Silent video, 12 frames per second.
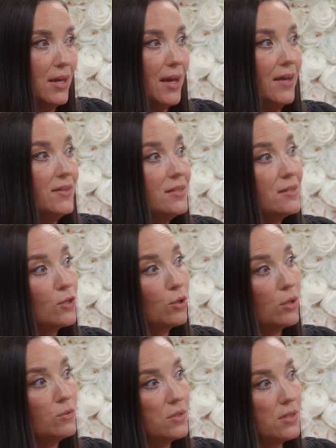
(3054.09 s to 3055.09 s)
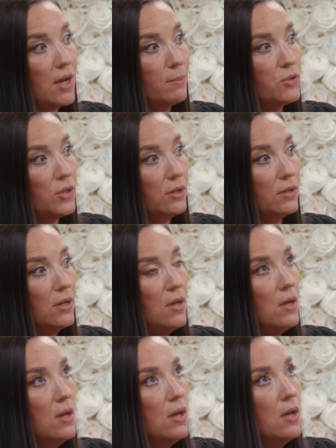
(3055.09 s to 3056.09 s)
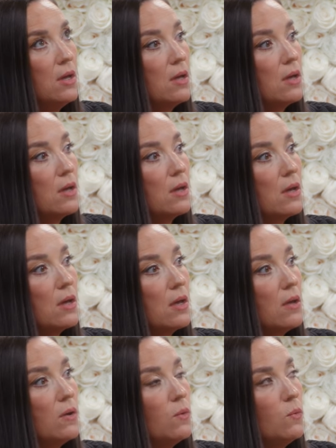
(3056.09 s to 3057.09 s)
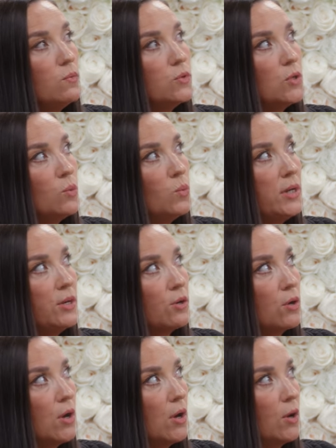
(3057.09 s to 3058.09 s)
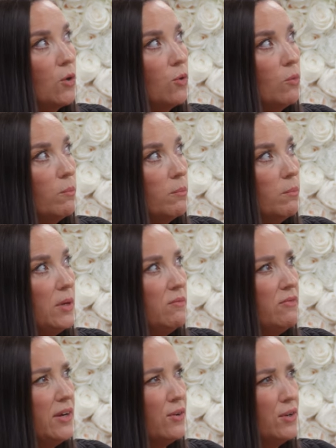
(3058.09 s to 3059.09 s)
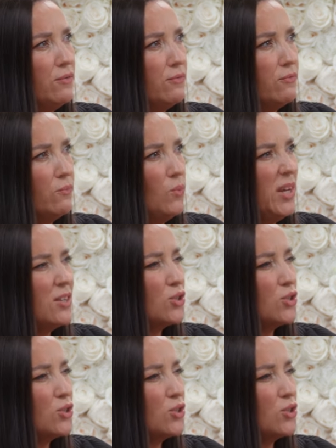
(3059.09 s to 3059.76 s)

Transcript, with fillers: right. and this is a closed adoption. It's a closed adoption. So we are home, and very we had